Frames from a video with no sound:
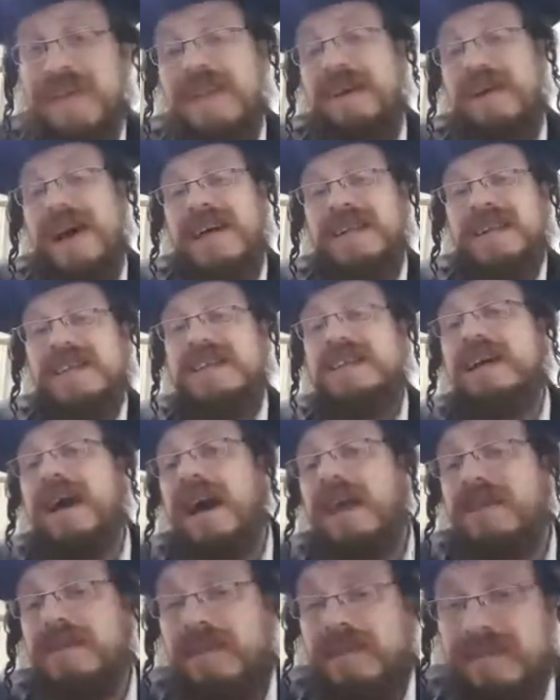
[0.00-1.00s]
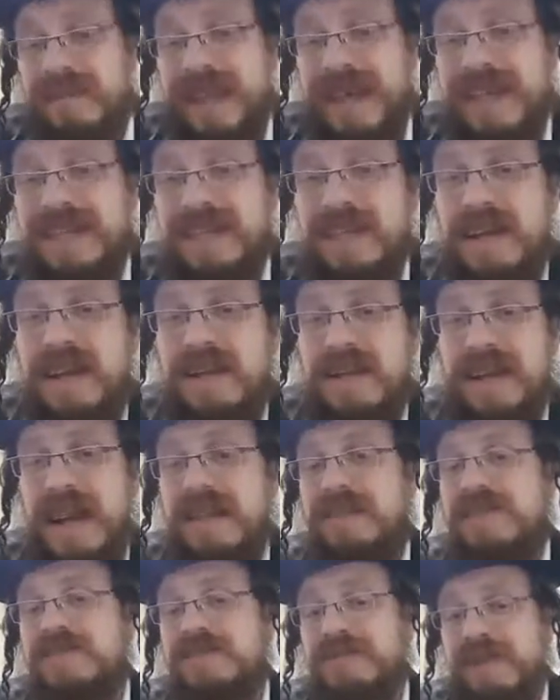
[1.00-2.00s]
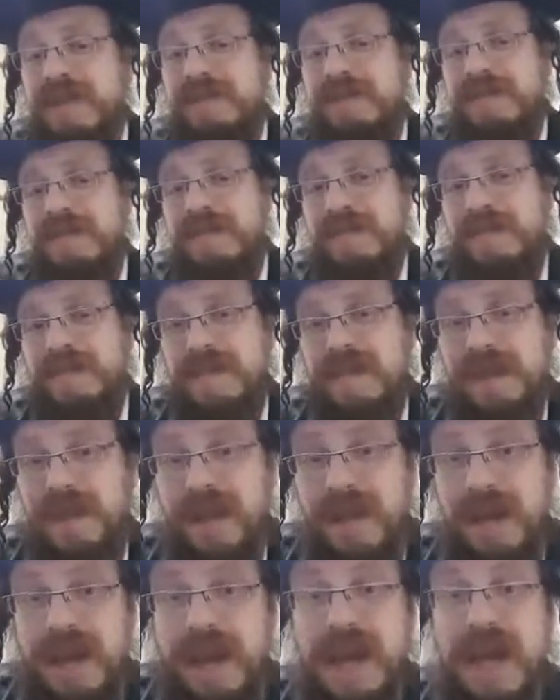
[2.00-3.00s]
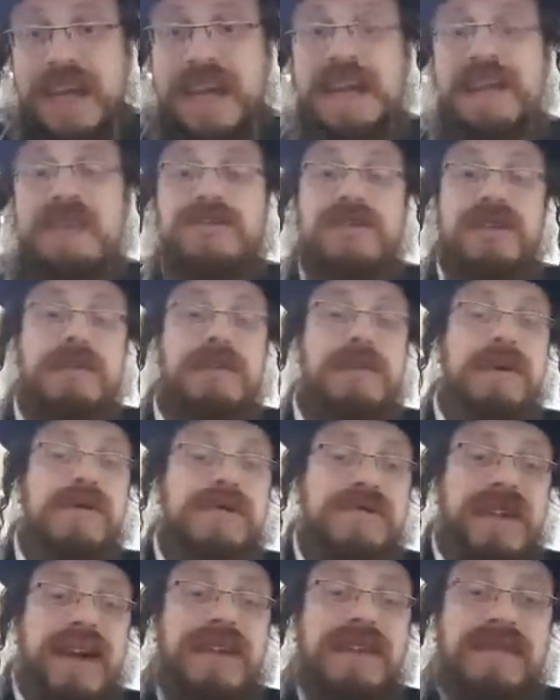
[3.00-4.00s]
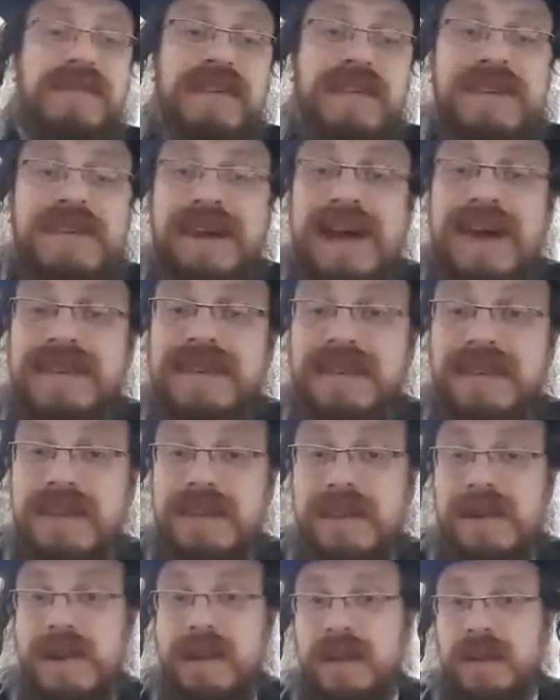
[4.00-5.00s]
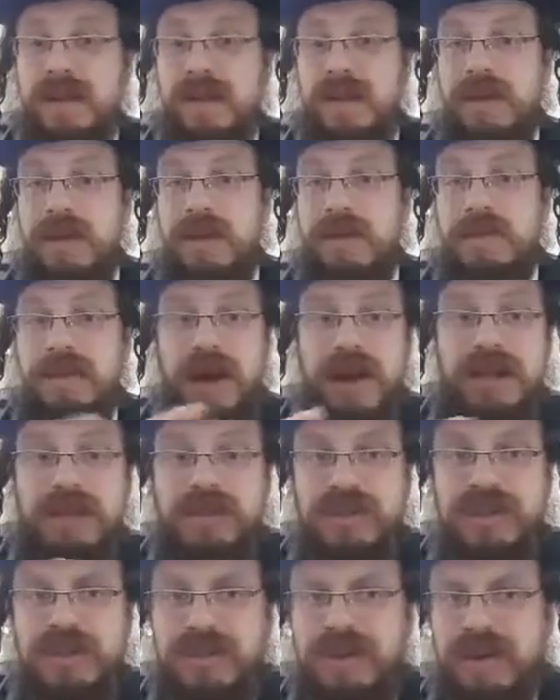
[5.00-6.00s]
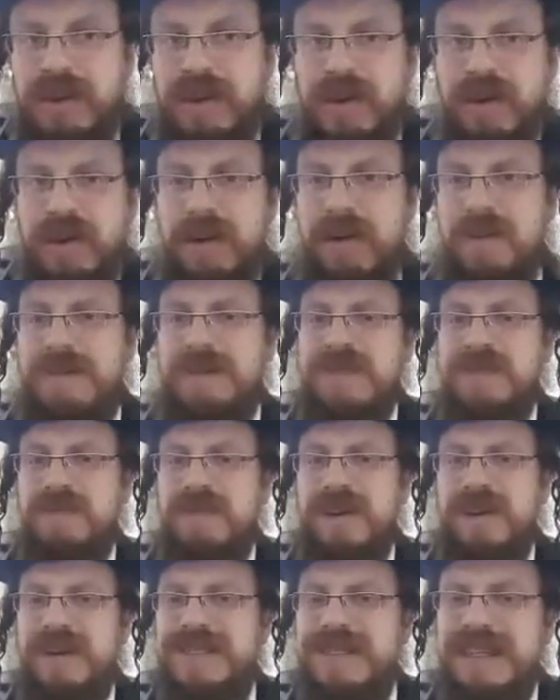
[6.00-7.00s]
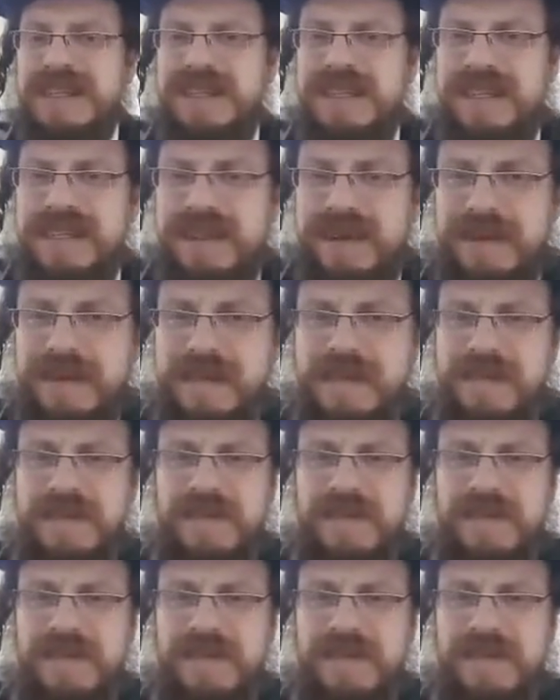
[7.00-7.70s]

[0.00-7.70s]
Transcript: Now, as a side note, last night I had a dream. And in the dream I was trying to figure out the gematria of this 160.